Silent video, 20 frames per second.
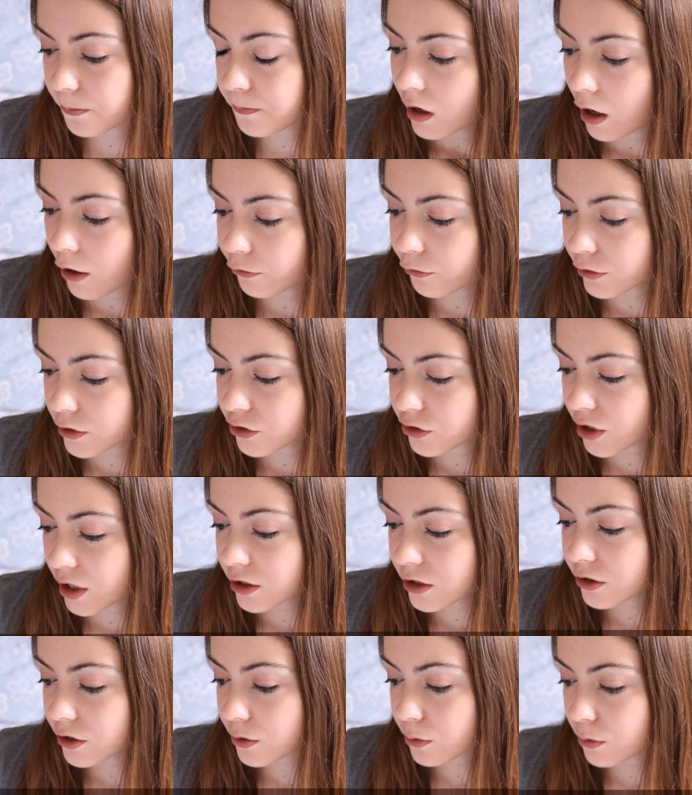Her
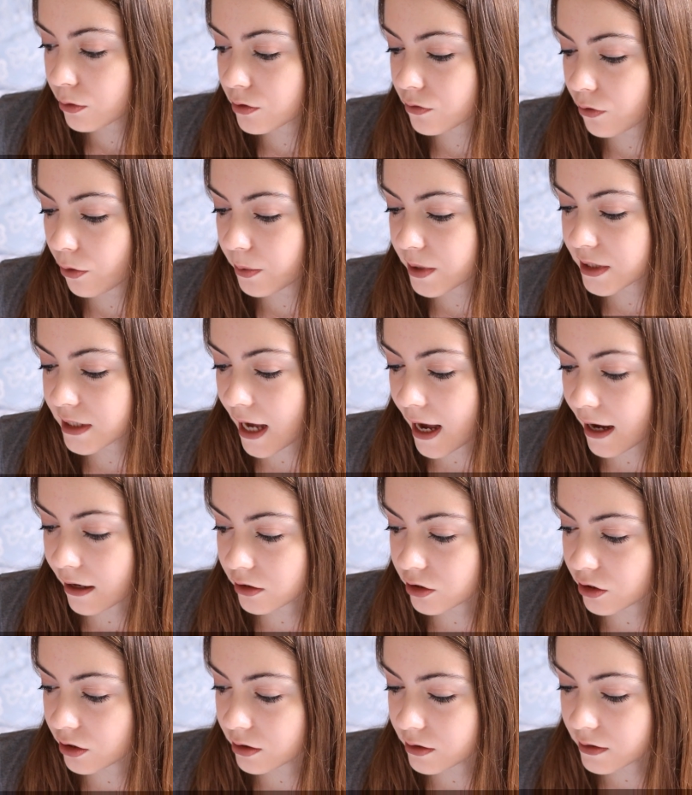frustration towards Robbie's
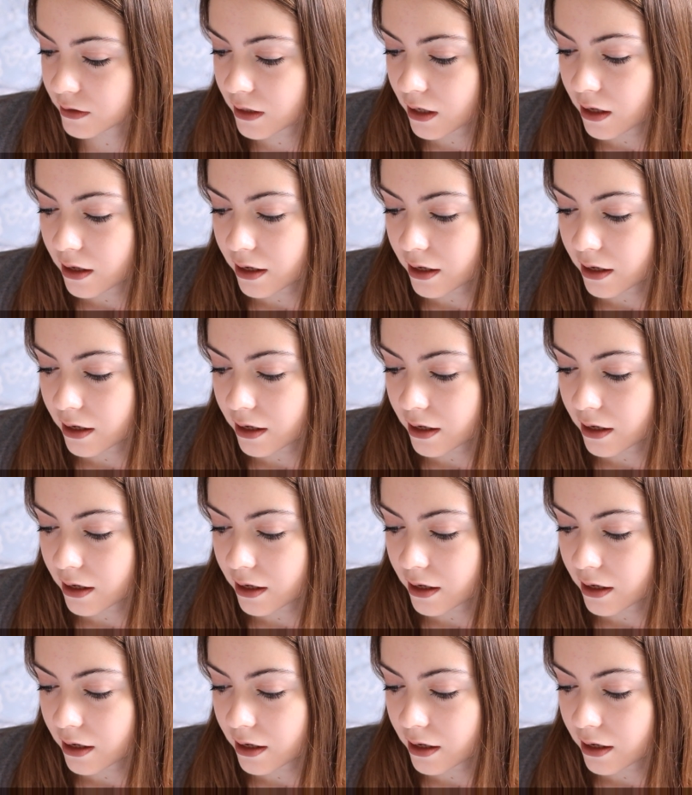actions